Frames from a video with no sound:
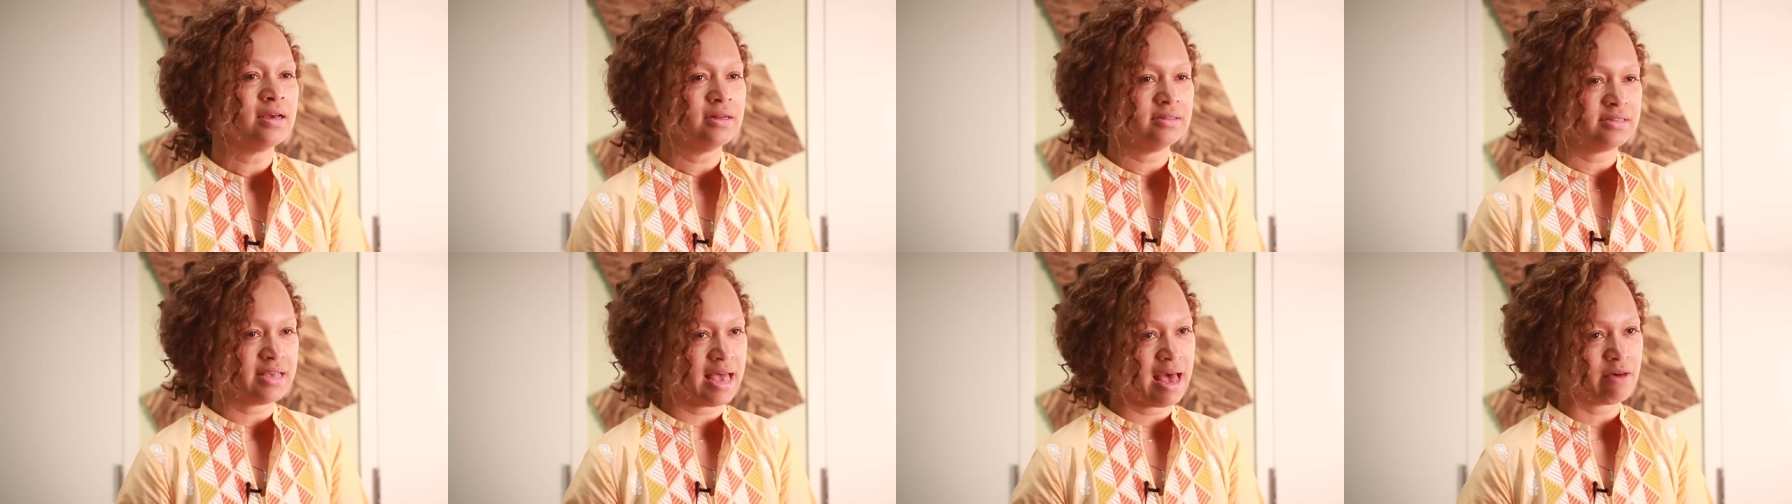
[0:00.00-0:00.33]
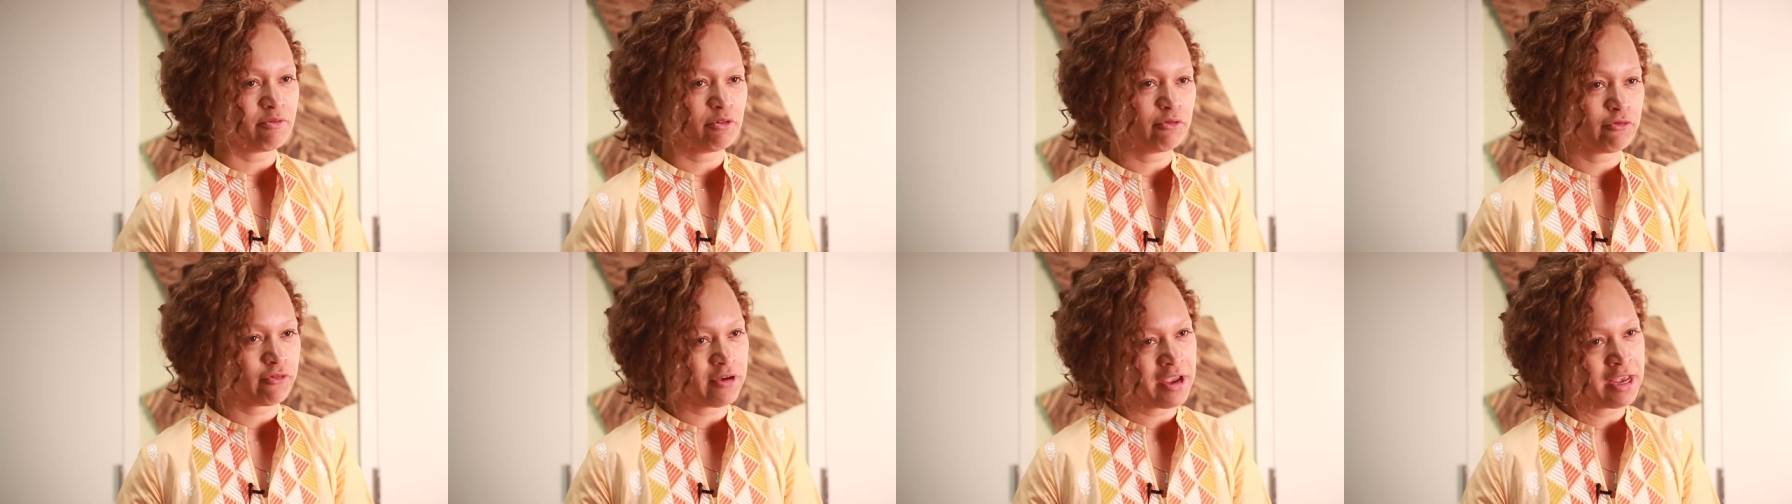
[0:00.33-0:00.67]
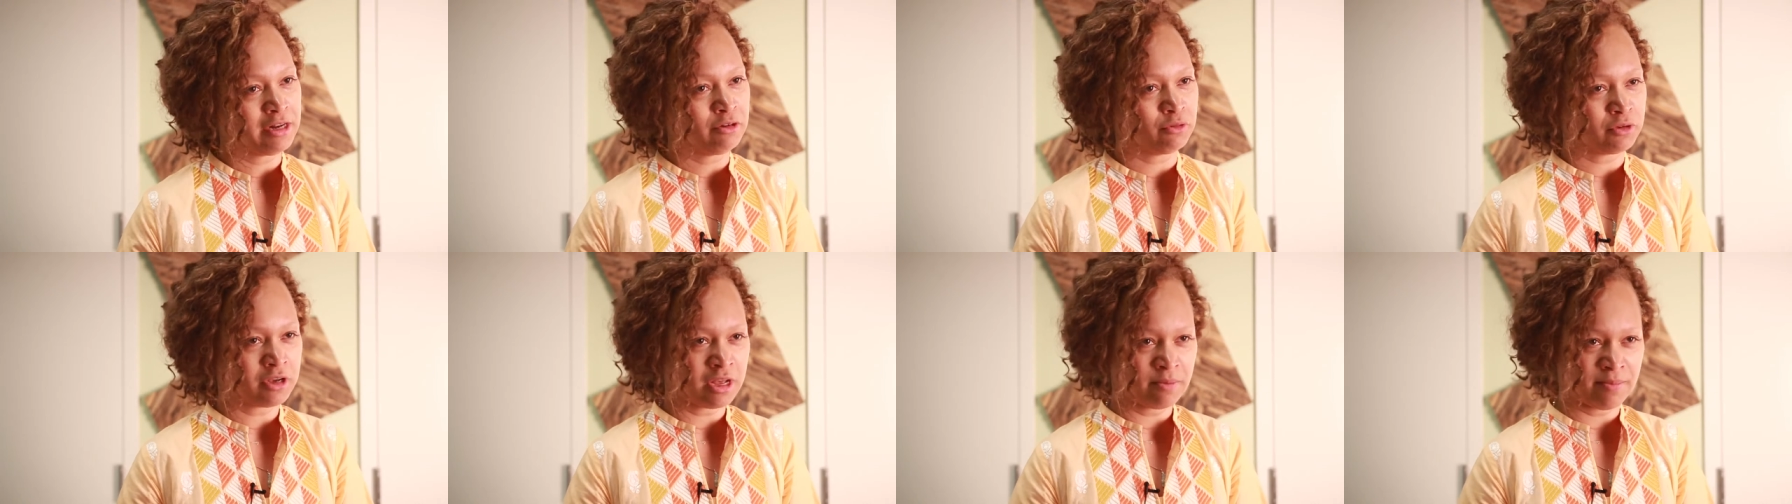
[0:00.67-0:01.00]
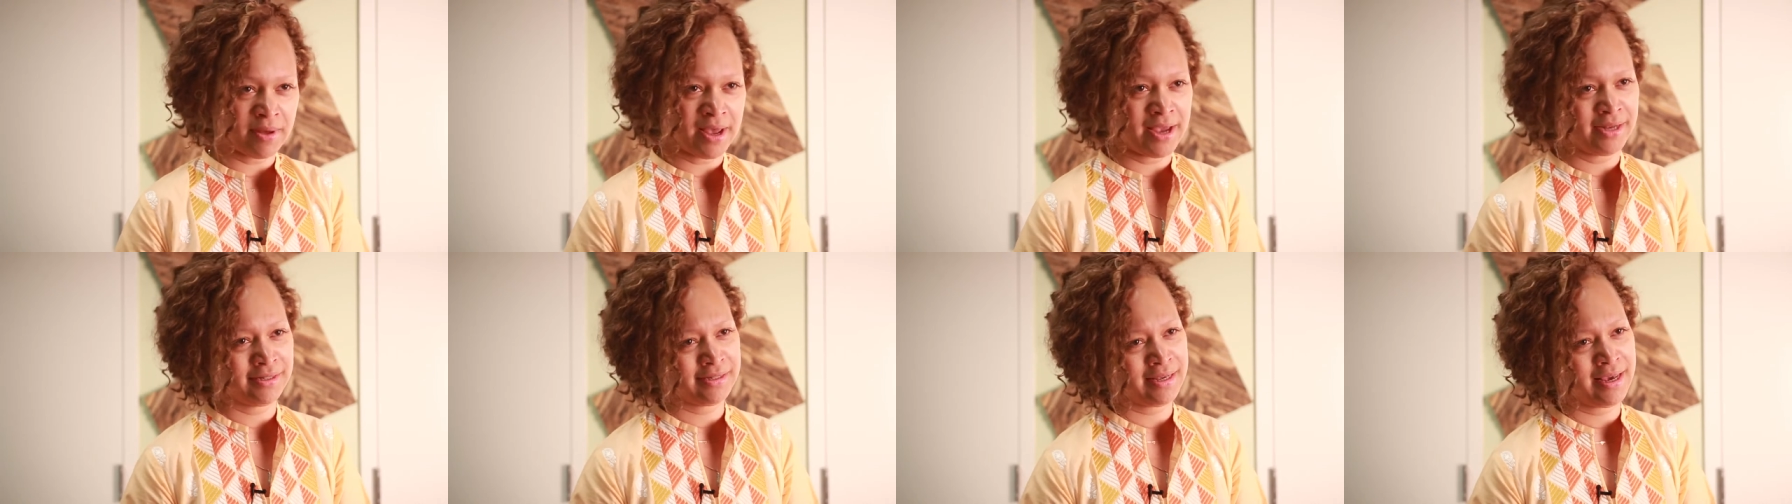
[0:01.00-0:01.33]
to have a friend who come
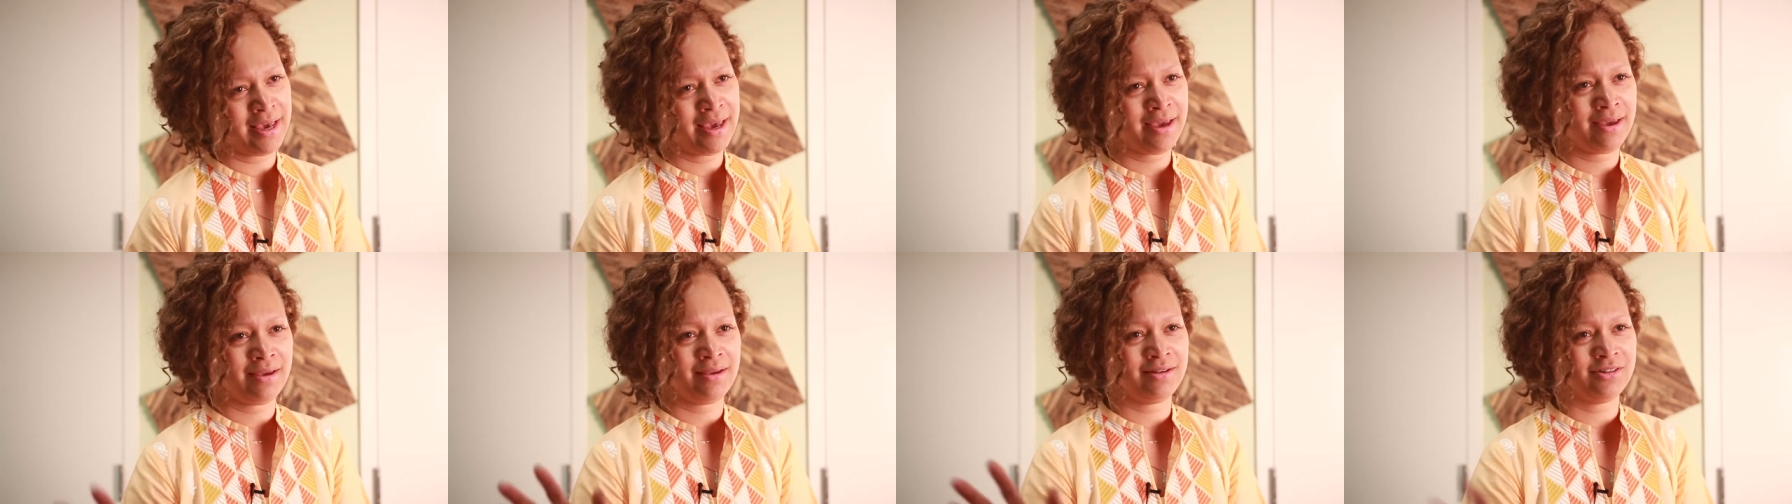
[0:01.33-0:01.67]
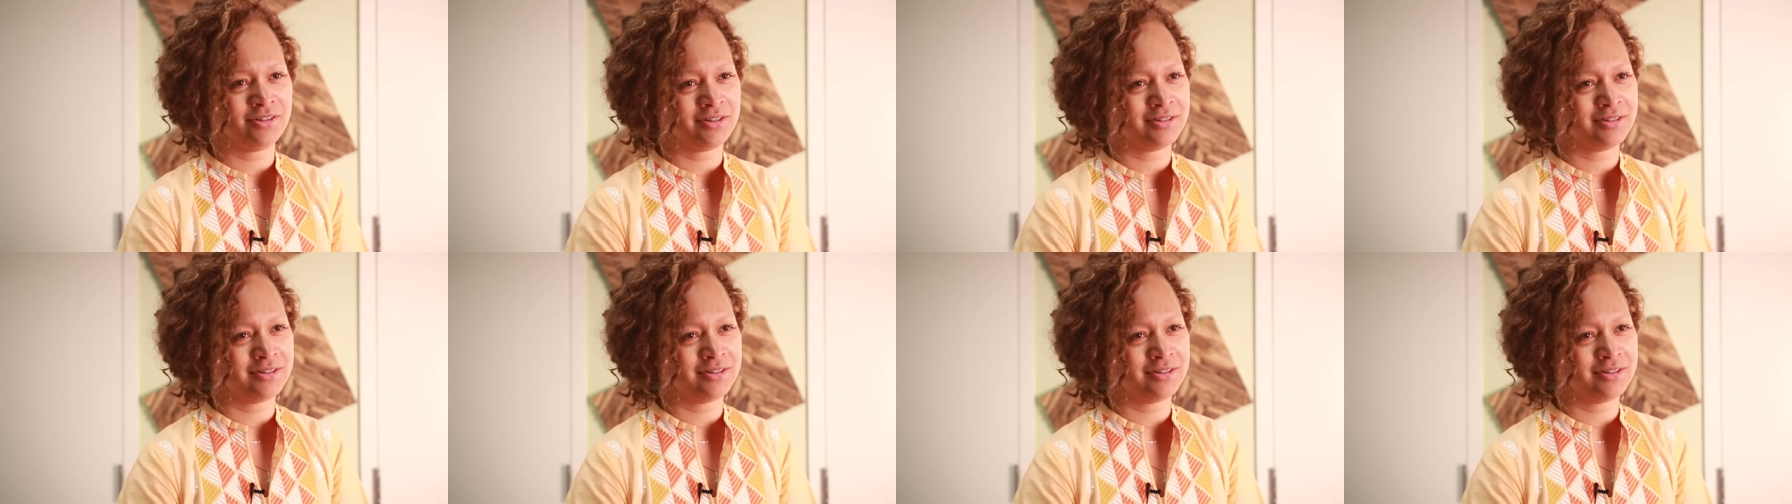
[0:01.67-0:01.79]
by and say, hey,